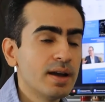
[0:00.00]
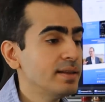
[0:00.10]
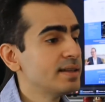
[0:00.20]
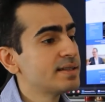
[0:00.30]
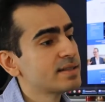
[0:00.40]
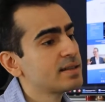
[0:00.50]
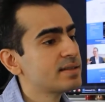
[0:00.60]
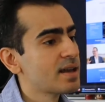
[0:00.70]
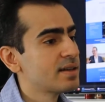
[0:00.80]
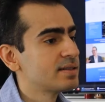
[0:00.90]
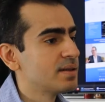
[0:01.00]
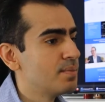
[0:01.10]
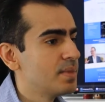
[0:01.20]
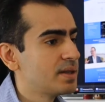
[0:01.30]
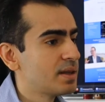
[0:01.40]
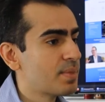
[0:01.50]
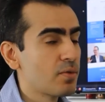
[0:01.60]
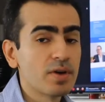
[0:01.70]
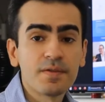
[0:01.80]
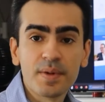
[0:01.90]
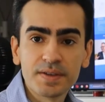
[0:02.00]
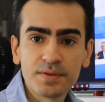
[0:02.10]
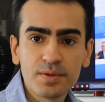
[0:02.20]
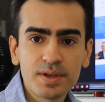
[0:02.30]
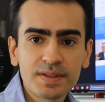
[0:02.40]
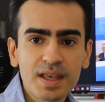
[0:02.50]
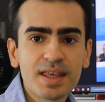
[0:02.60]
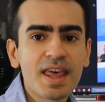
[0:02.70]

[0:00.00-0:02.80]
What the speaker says: This is a design submitted by one of my students and